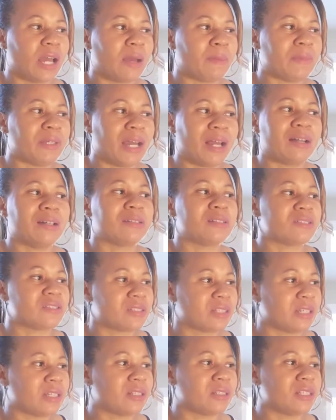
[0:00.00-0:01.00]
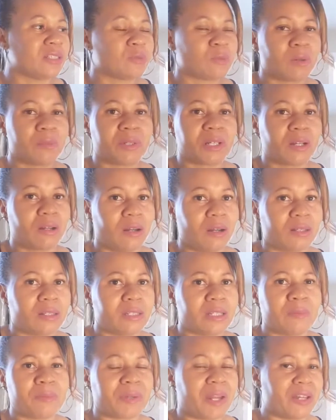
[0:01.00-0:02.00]
I mean, I understand these women
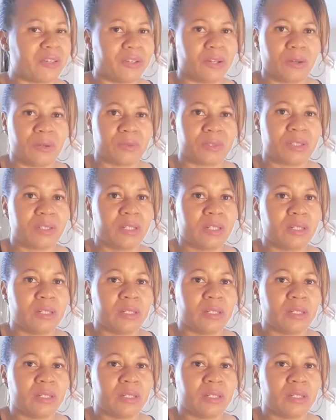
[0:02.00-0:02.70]
calling it, but I don't.